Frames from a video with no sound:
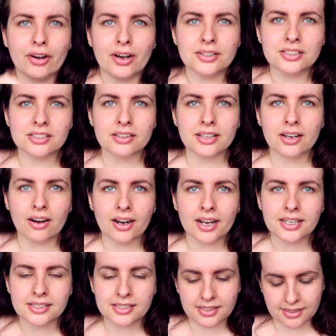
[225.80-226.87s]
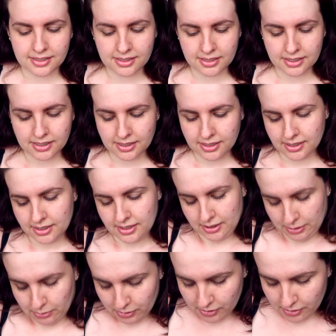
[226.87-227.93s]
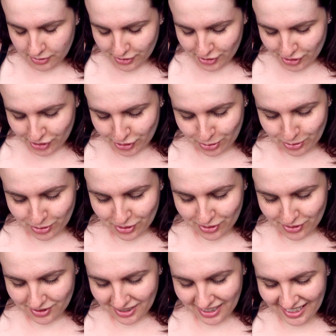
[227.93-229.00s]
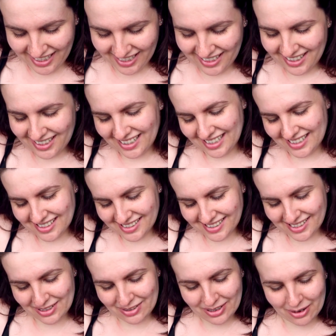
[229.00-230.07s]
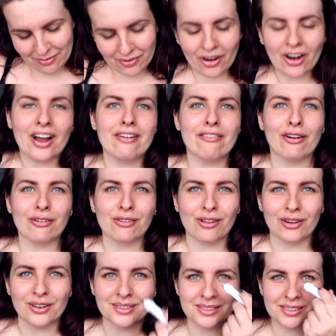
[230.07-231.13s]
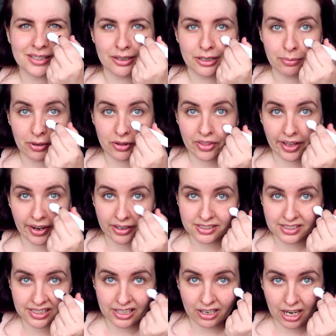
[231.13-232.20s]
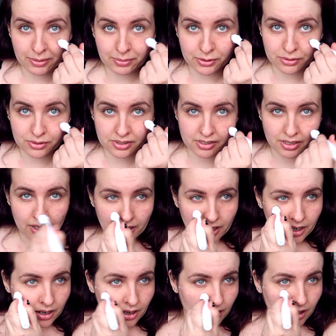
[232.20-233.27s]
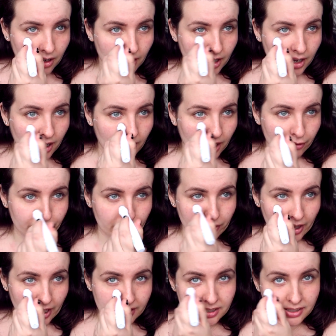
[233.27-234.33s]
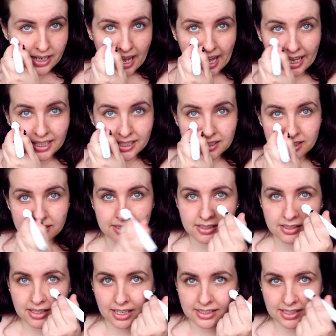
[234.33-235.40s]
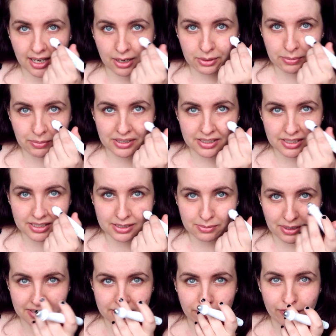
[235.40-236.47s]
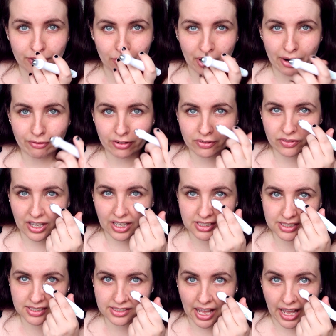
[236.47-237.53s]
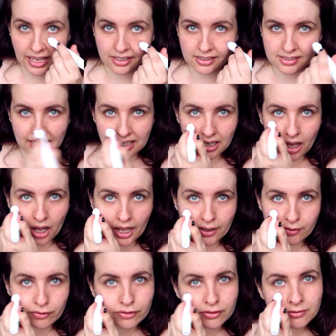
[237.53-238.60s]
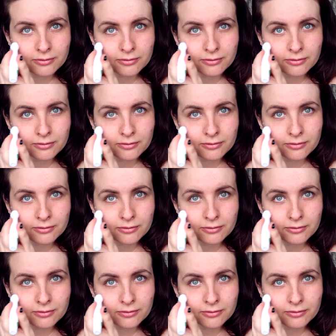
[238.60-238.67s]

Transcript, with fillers: for under the eyes. Shoot. It's cucumber eye roll on. So you put that under the eyeballs. Ah, oh, everything stings. That's how it meant. It's meant to feel. Everything stings in life.